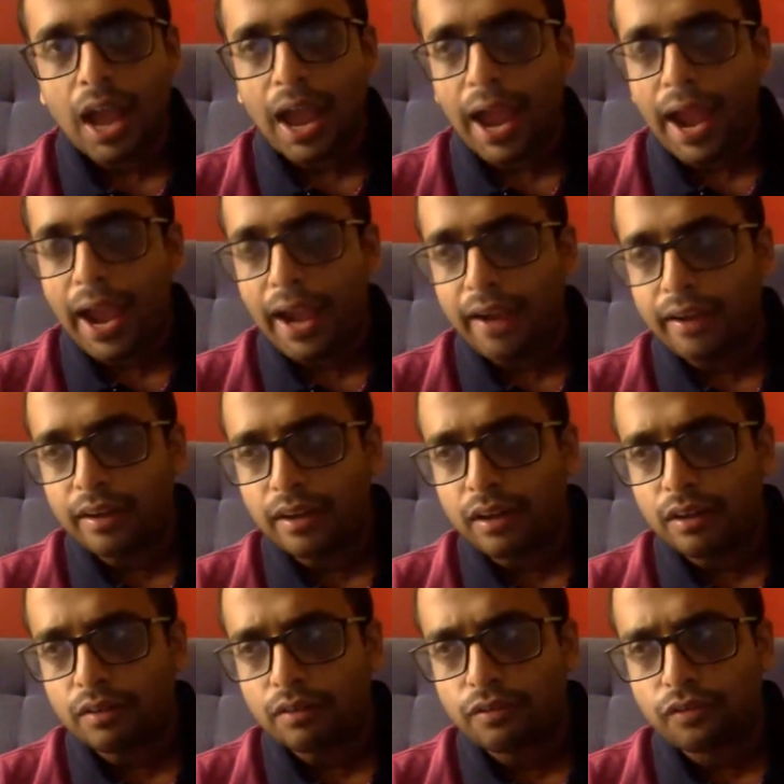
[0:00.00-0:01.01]
and
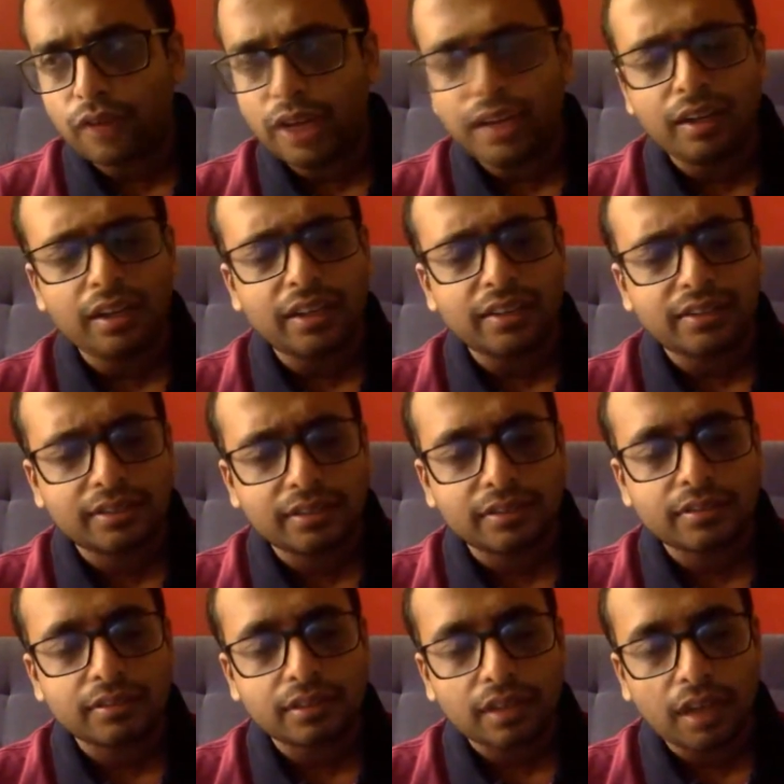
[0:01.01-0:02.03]
fight less
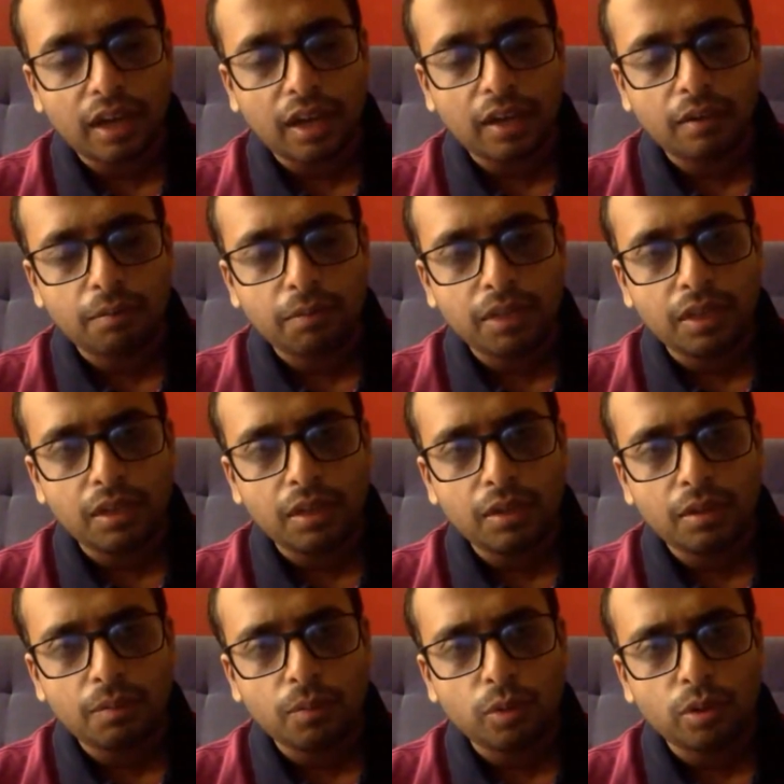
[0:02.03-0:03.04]
and
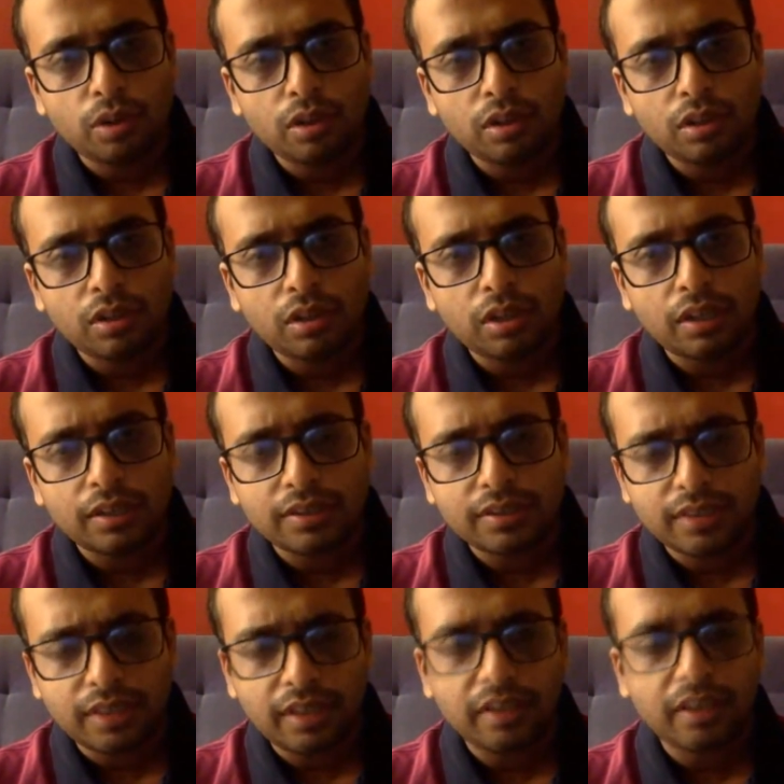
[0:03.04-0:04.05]
be more
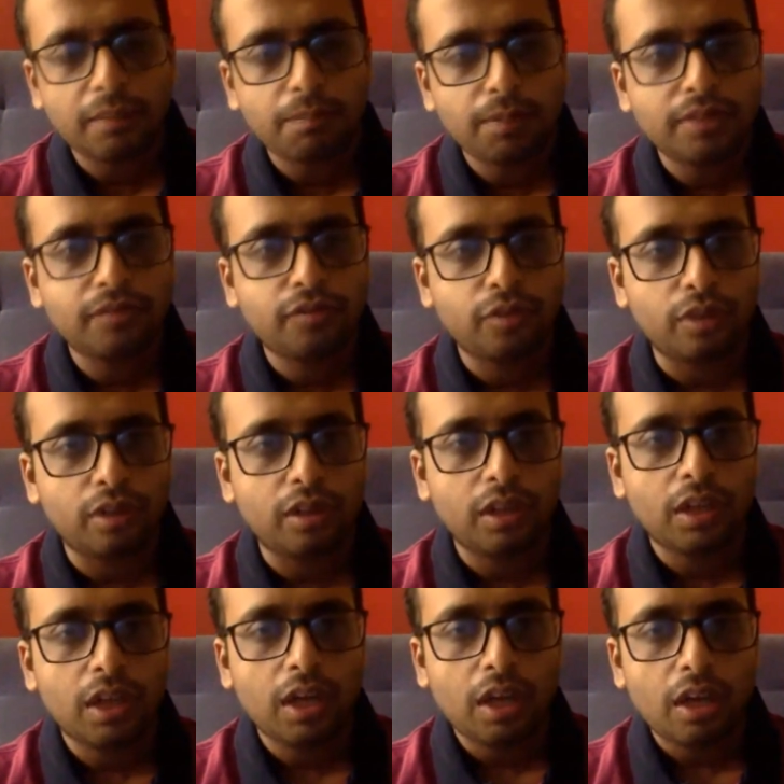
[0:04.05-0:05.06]
understanding and peaceful.
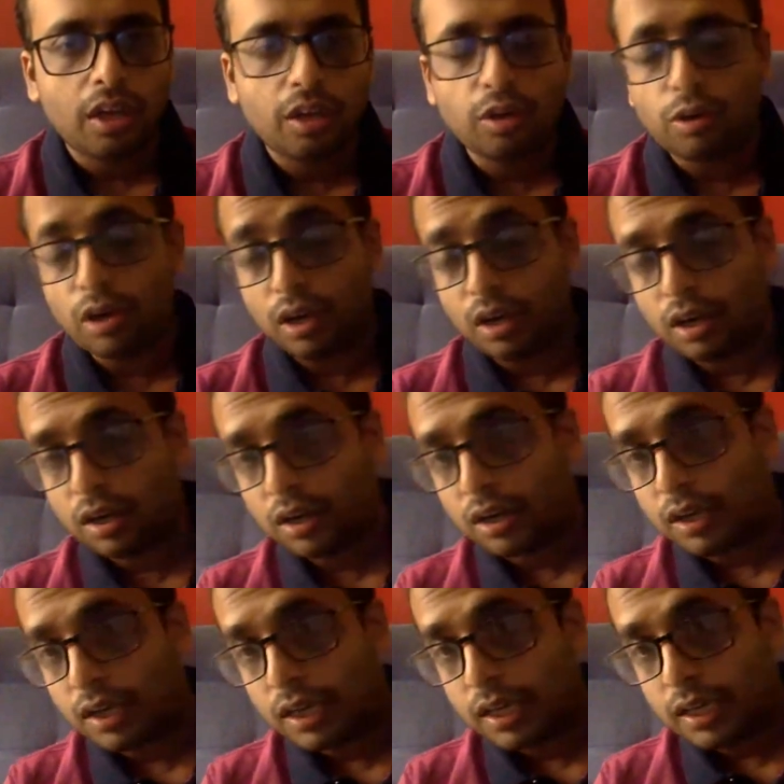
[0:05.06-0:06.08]
you know
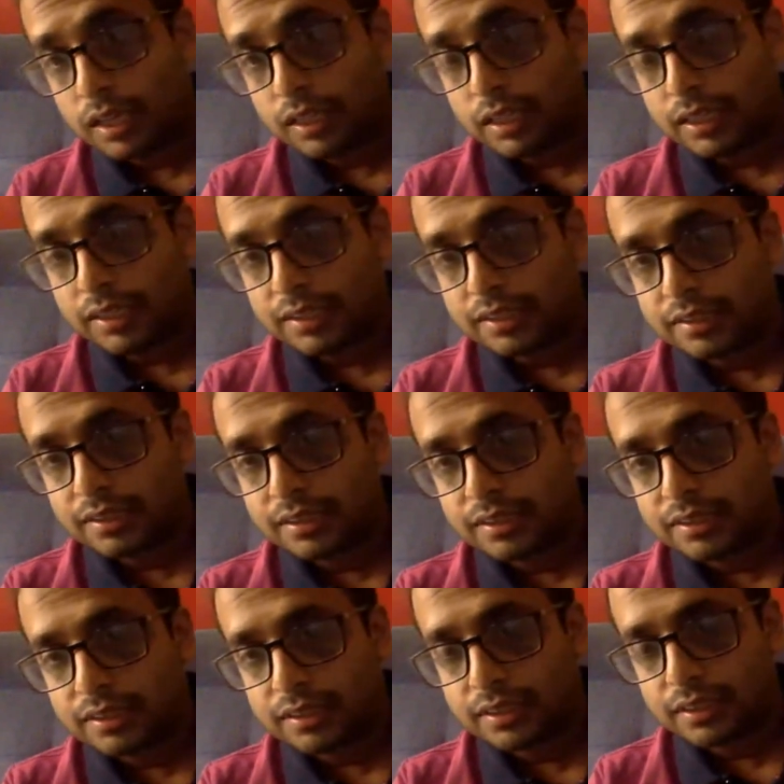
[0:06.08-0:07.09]
uh, there is this